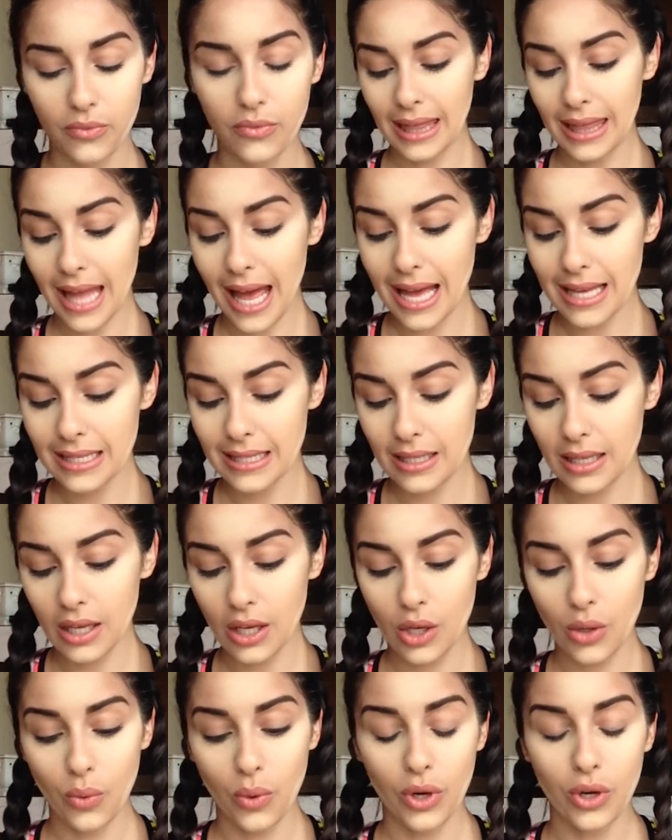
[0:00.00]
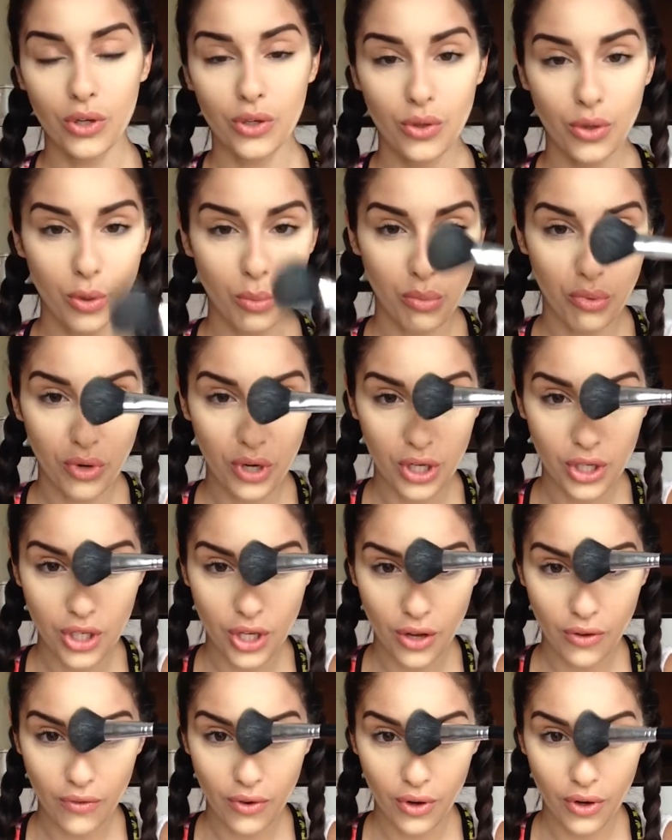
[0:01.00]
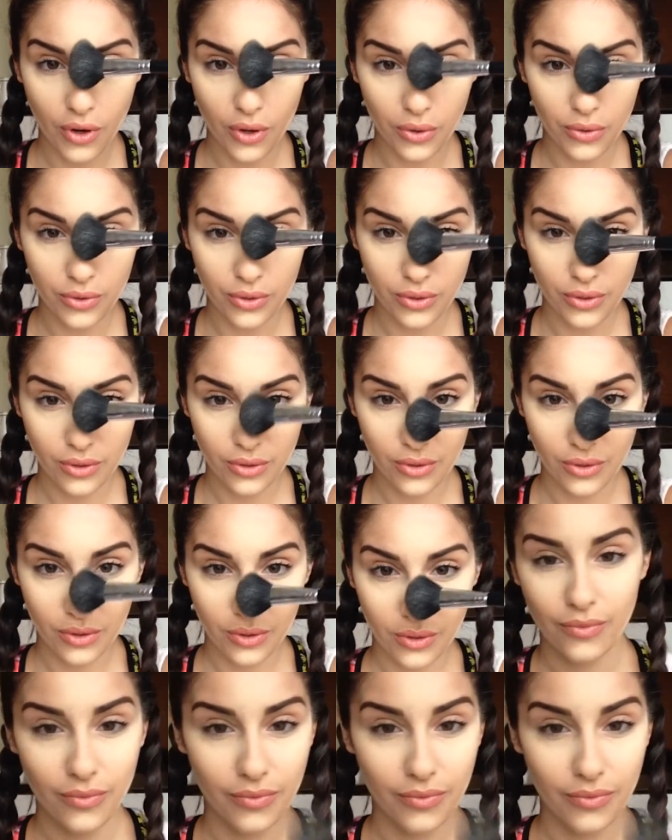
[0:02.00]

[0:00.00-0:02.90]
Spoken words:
And lastly, you want to do the bridge of your nose.